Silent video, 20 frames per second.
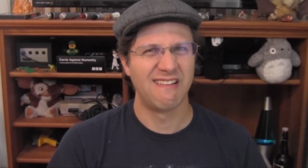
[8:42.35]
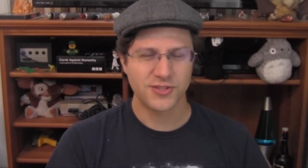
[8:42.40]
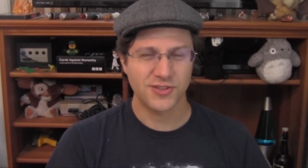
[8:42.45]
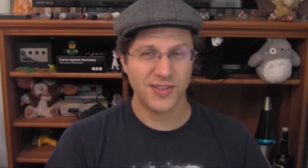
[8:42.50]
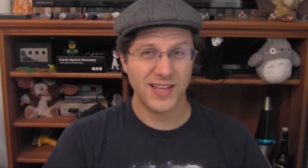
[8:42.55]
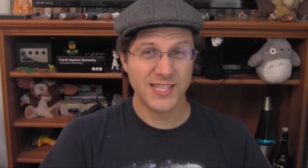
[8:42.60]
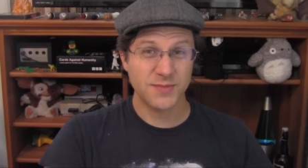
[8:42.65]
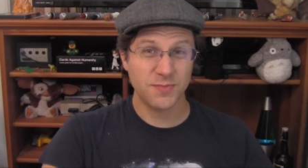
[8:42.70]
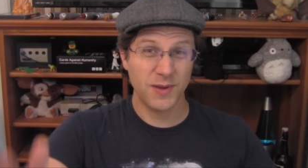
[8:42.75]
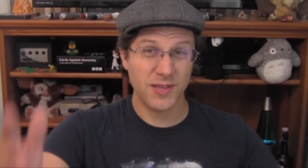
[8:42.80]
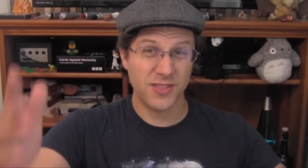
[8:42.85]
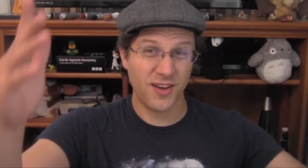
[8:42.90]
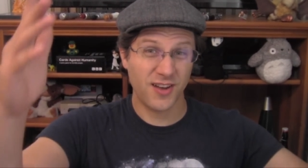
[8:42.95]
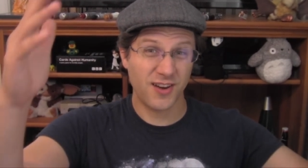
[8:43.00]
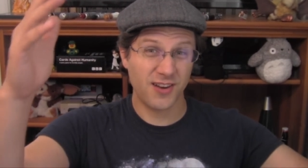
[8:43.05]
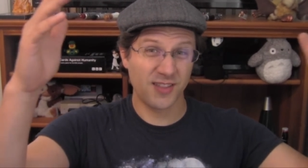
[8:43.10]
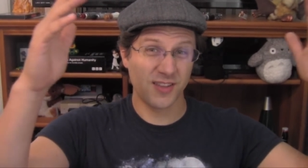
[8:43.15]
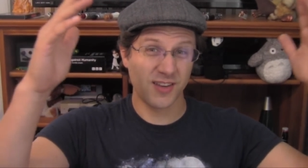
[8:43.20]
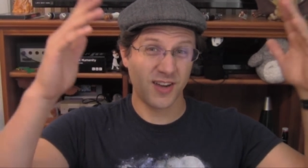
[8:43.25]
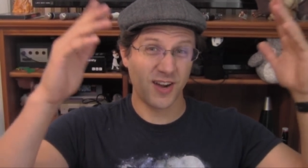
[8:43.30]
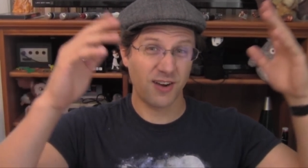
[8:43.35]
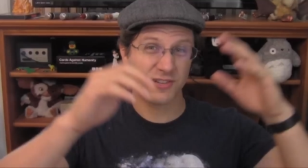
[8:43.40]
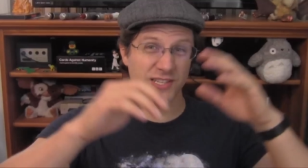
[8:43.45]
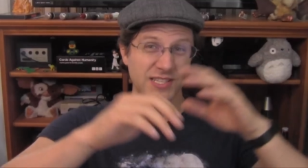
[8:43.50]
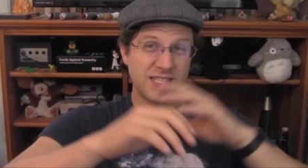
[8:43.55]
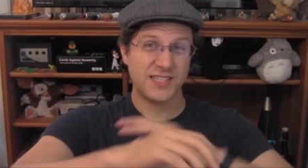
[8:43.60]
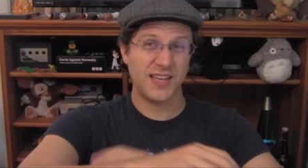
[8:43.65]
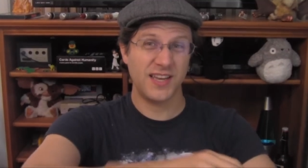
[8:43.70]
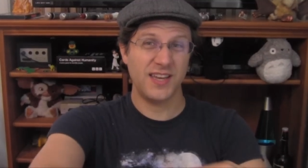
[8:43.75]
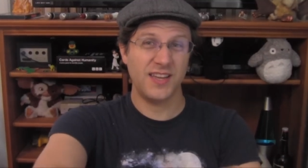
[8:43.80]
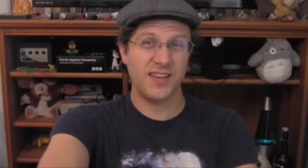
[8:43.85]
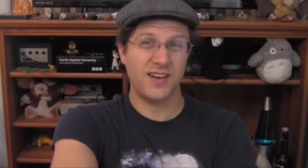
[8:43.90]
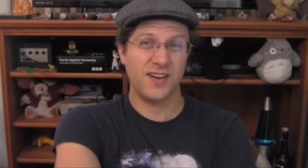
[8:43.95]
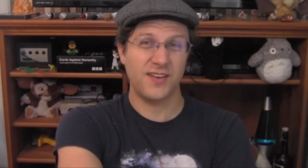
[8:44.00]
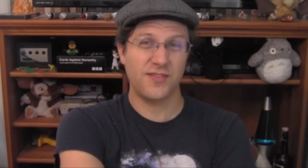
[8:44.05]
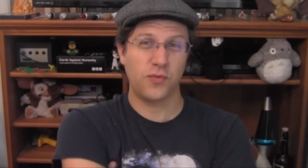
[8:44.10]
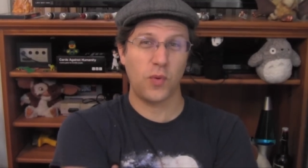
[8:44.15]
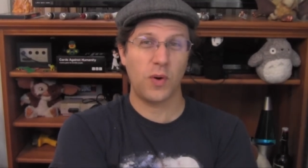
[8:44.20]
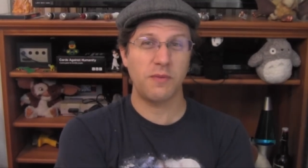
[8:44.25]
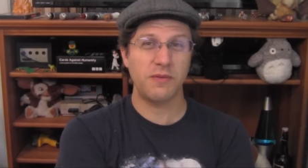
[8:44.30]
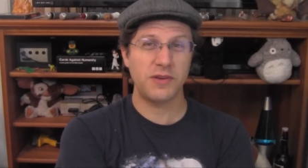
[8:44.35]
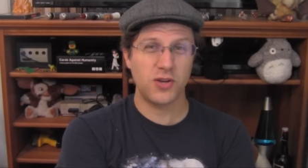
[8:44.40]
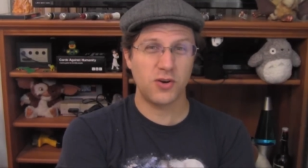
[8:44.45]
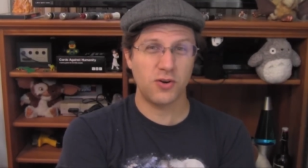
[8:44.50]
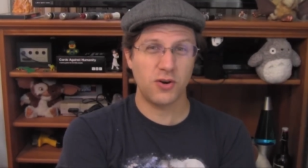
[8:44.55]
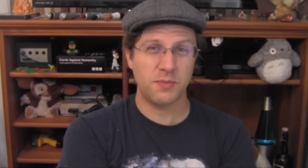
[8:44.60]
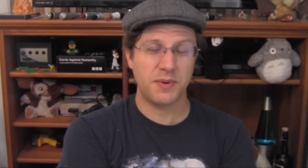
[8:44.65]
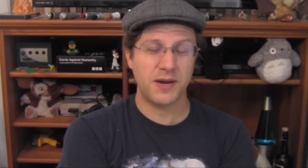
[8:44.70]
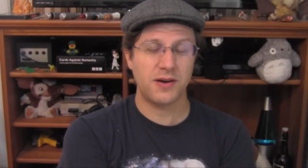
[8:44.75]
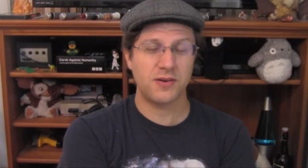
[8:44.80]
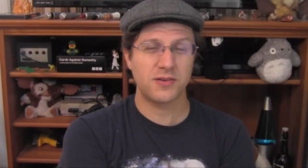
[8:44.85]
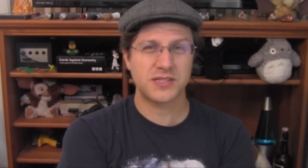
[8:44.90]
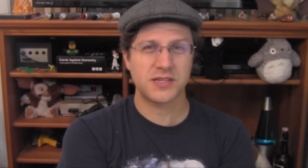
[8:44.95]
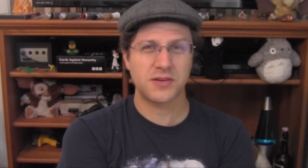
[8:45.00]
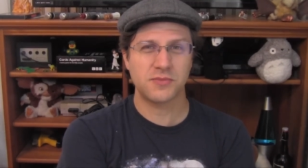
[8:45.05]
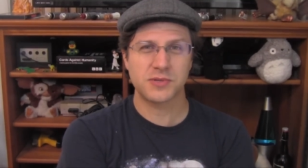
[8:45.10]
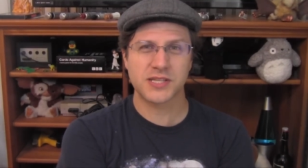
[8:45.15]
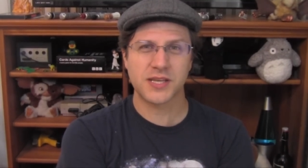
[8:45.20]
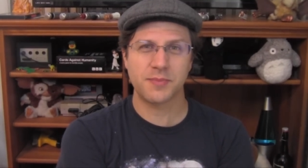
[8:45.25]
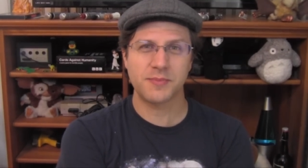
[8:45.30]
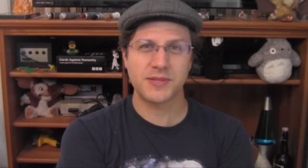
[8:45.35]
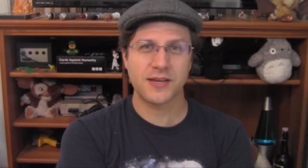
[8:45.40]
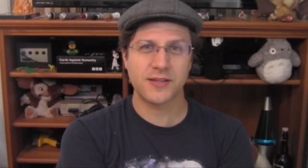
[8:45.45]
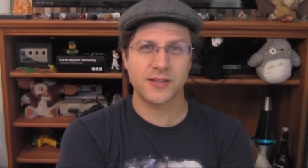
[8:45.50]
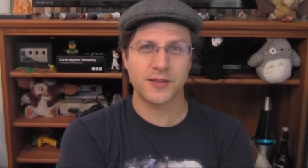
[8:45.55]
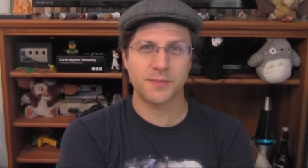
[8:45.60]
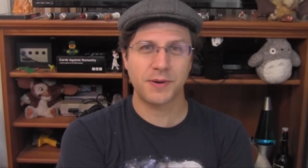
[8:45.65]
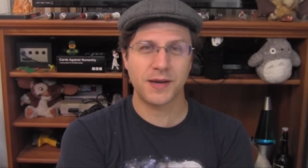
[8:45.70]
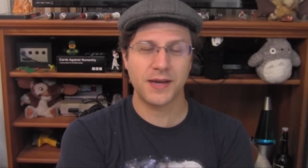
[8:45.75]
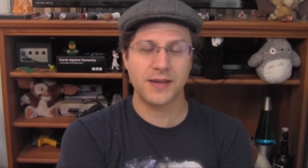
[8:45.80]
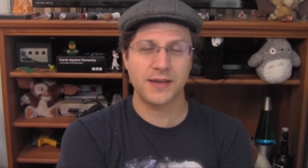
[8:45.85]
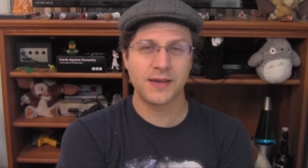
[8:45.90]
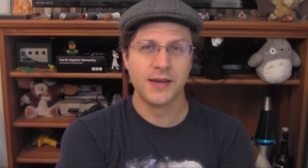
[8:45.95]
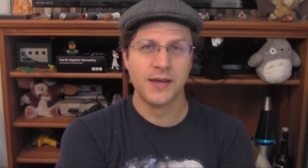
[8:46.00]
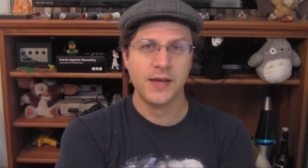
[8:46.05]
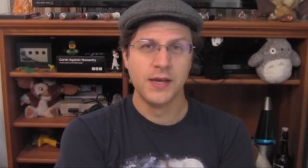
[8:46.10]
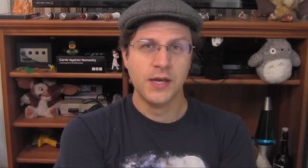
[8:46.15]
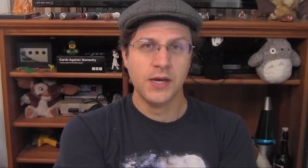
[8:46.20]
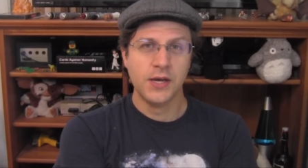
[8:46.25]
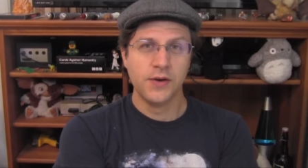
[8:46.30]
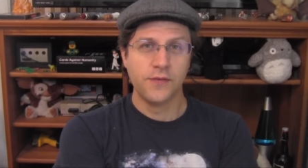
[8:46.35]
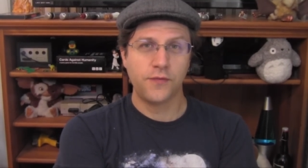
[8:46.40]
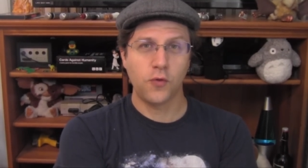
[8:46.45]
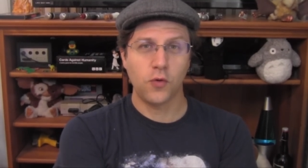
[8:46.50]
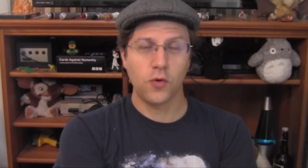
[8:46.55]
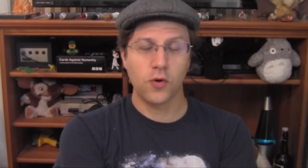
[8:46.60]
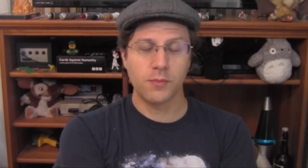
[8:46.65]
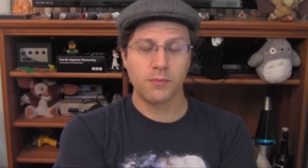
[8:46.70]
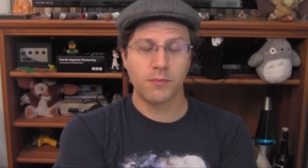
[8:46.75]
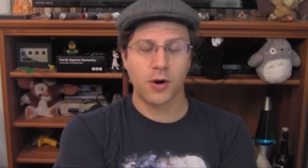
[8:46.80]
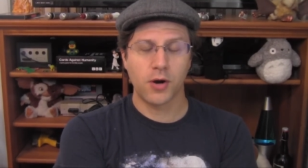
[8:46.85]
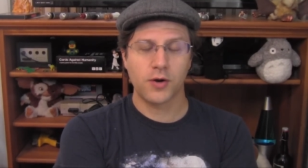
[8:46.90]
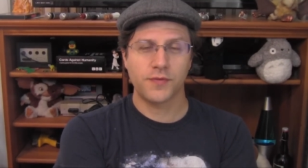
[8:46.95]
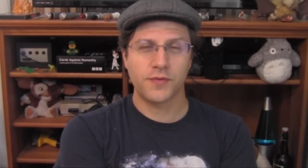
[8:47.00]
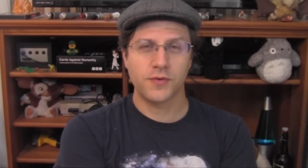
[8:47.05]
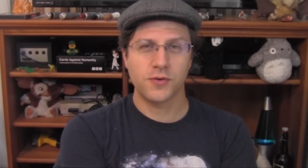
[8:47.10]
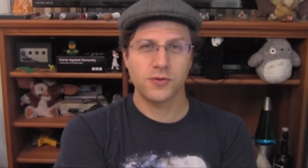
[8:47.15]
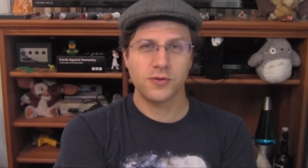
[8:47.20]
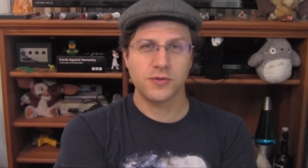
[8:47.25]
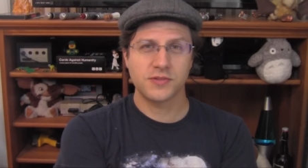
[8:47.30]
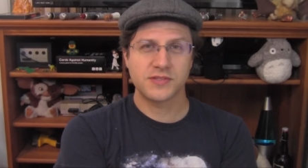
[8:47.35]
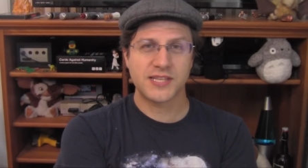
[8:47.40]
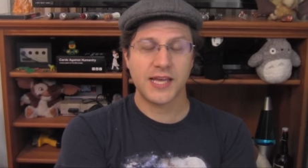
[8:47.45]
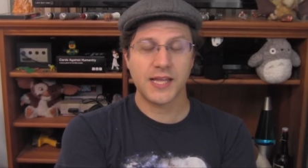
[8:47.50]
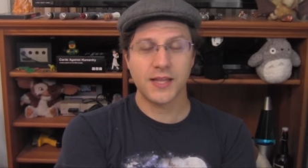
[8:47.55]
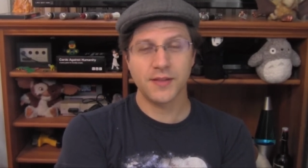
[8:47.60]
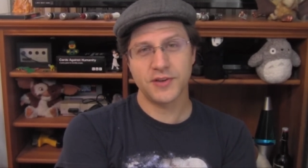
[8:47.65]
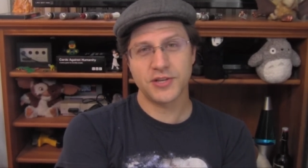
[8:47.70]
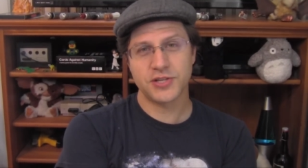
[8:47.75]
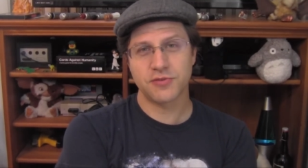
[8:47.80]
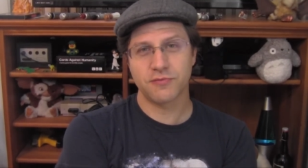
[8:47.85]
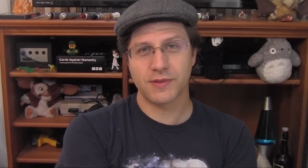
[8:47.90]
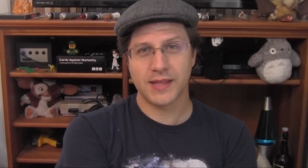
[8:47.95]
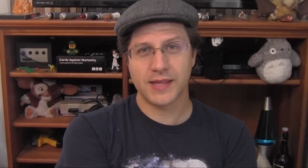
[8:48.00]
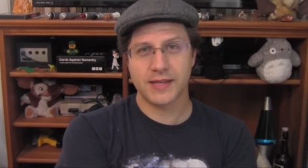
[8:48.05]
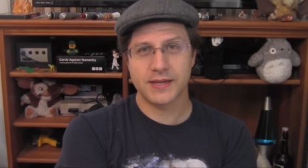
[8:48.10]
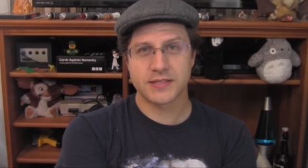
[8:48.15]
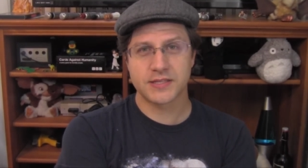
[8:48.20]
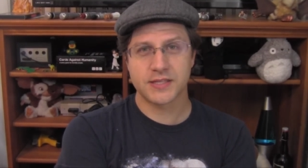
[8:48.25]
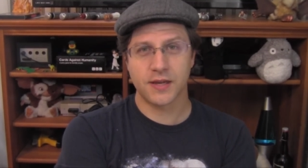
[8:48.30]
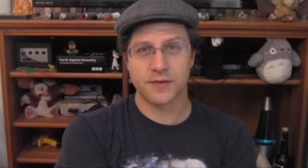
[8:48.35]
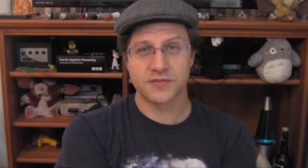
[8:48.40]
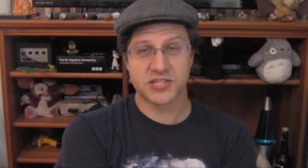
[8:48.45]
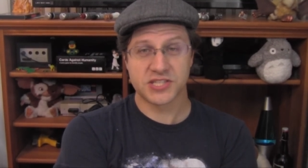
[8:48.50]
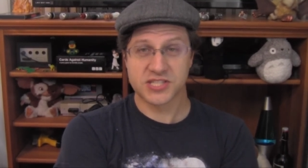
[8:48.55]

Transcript: So that's my thought on the current state of what we know about uh, what's coming down the pike for Marvel television related stuff.